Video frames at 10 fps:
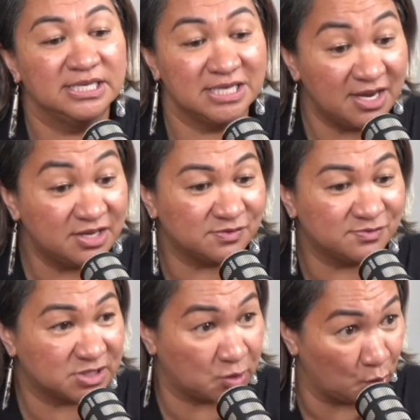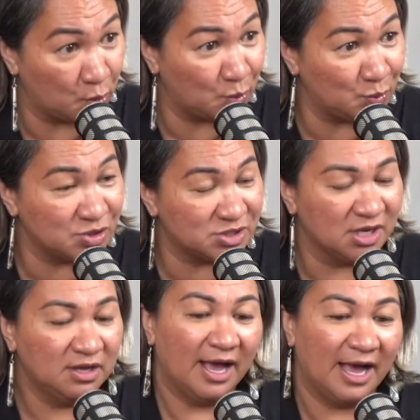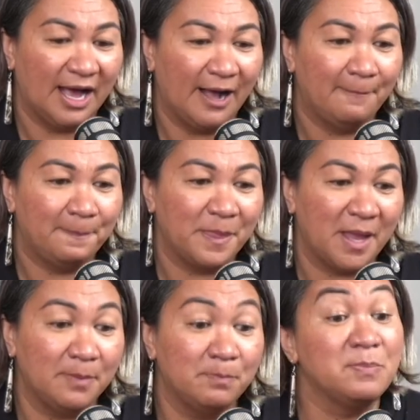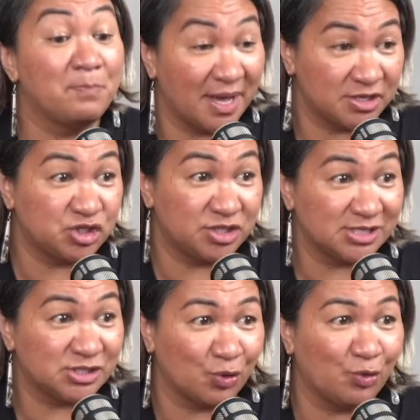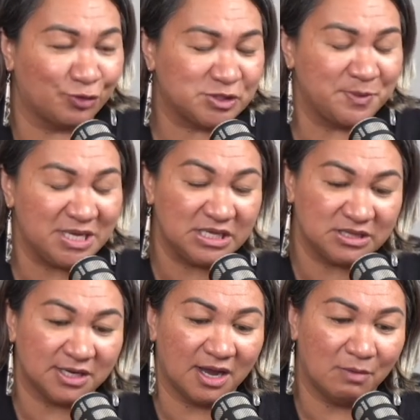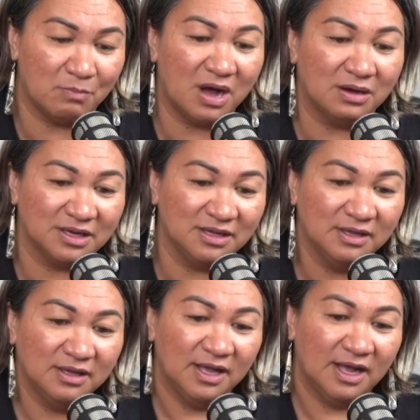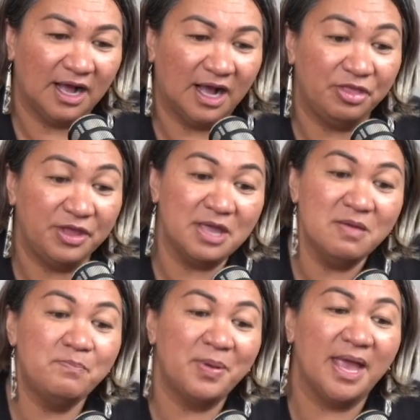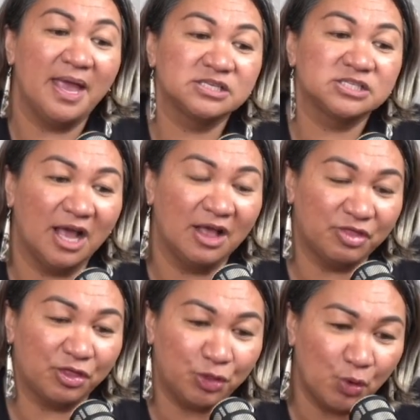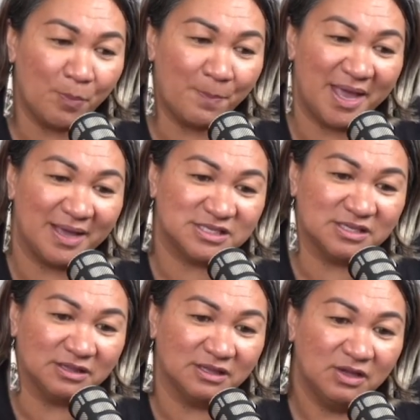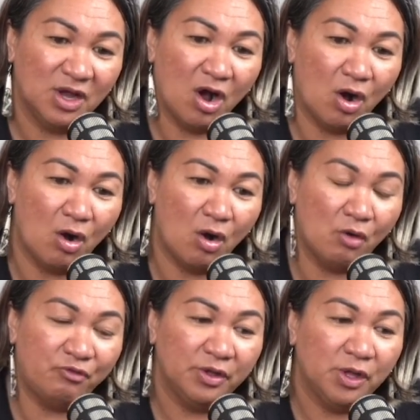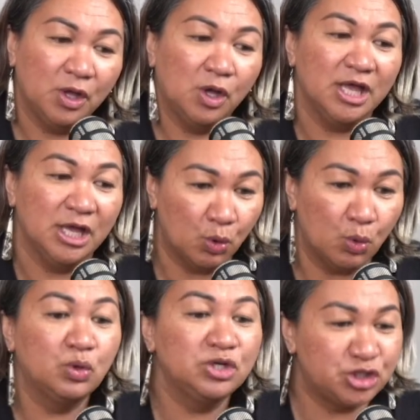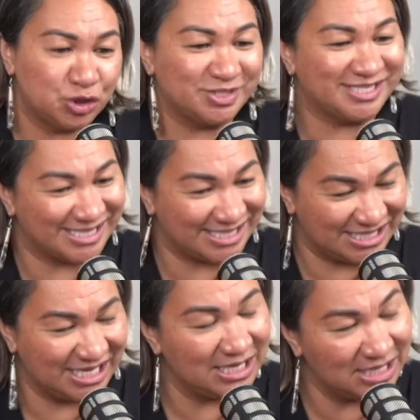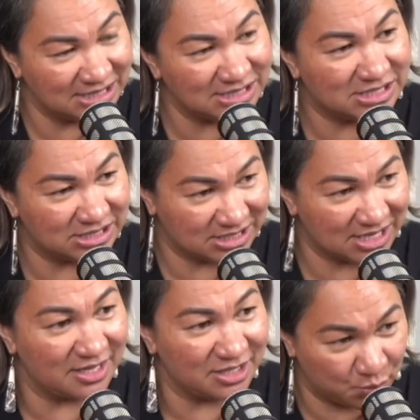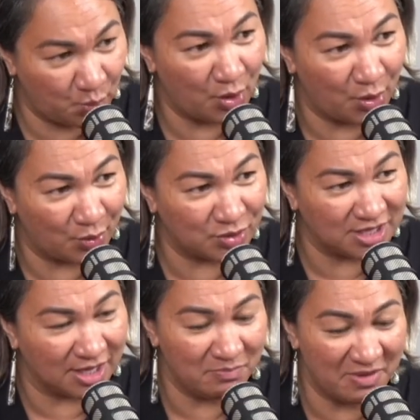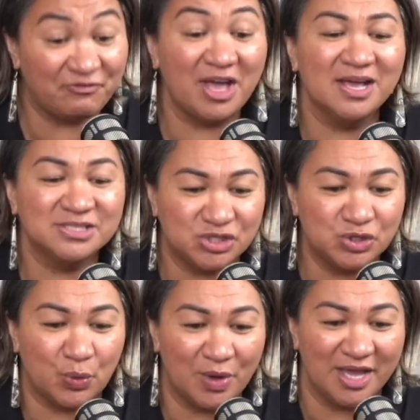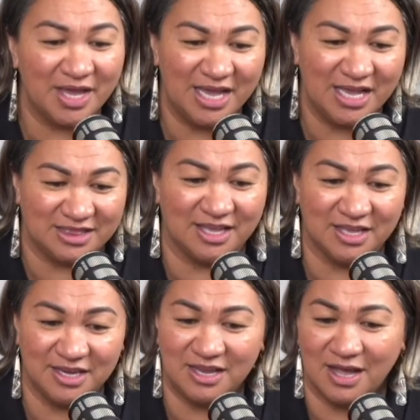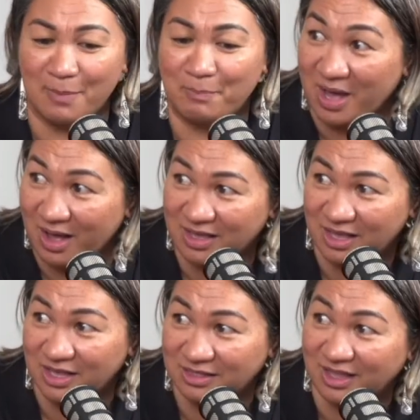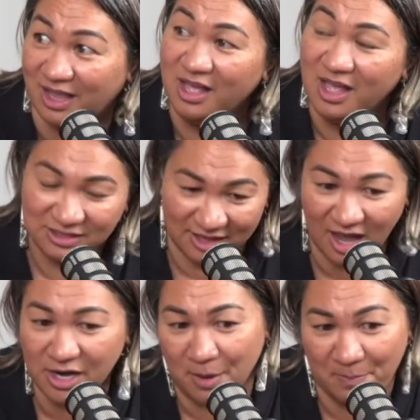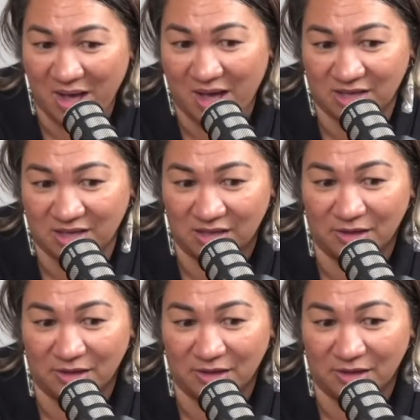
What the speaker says: native schools, and being punished at school for speaking te reo Māori, the impact and the thought pattern of, in order to succeed in today's world, me whai atu koe I te ringa Pākehā, te ara Pākehā,